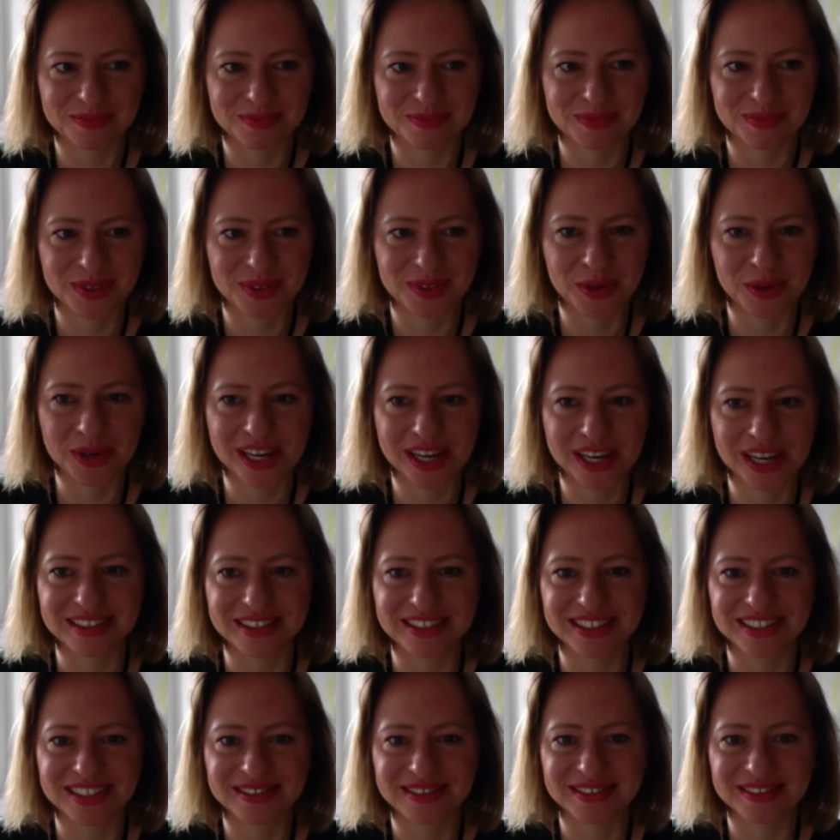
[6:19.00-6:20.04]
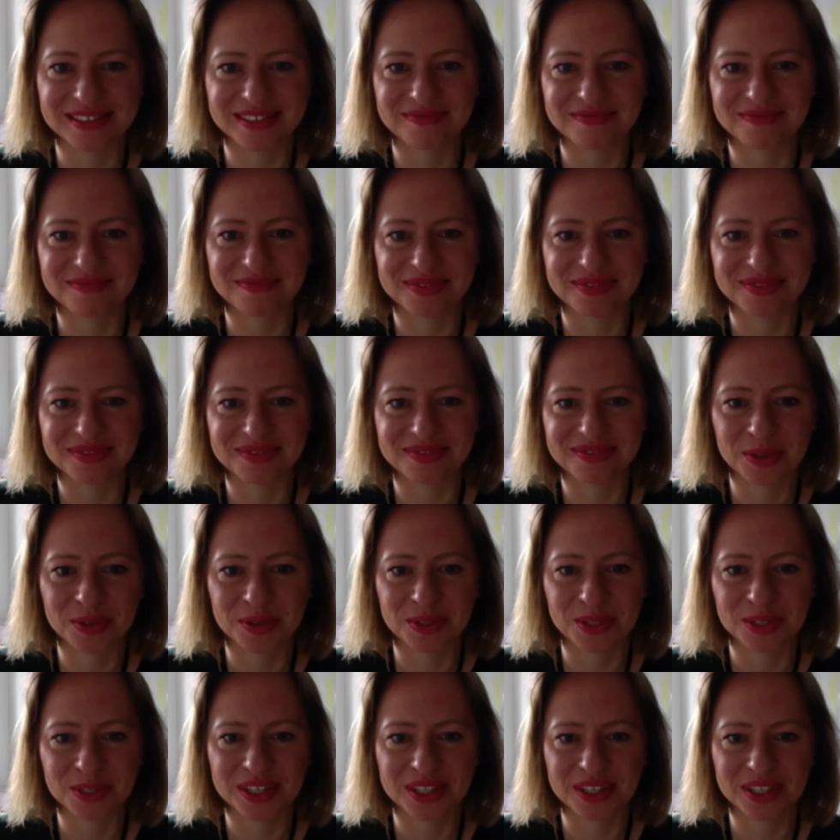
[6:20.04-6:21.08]
Who else? Who's
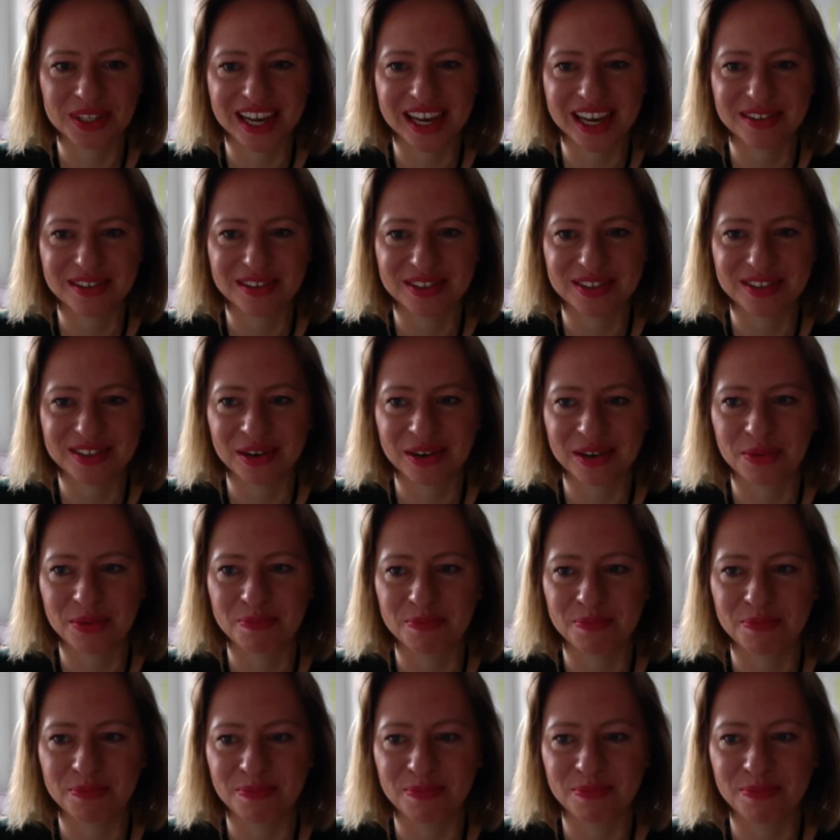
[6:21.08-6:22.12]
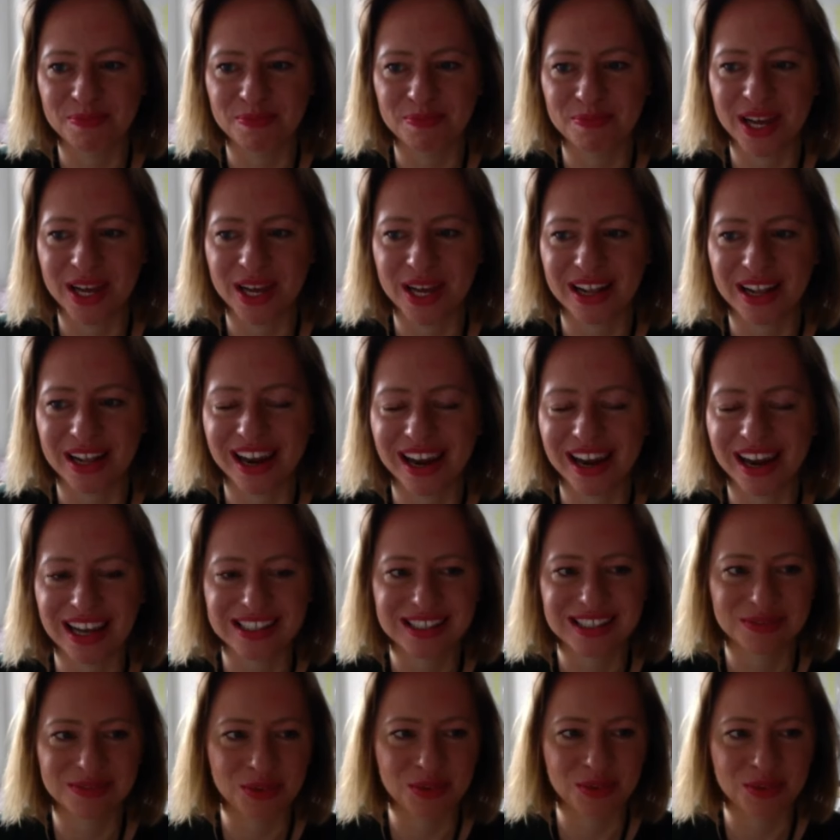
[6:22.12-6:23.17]
going to have our last
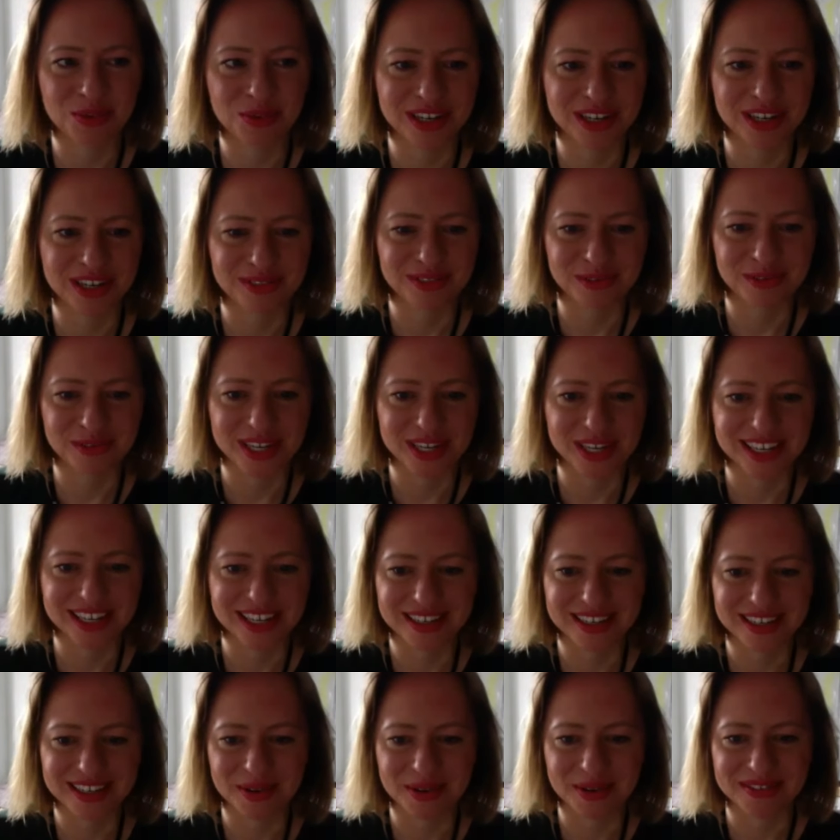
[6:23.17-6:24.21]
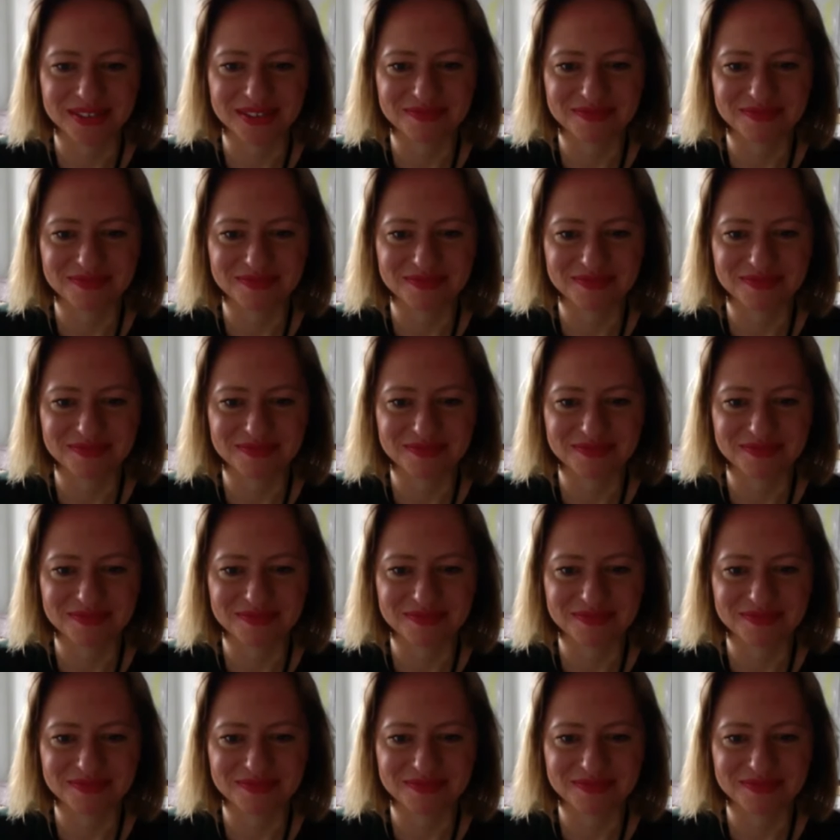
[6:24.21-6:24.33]
win of the week? Come on.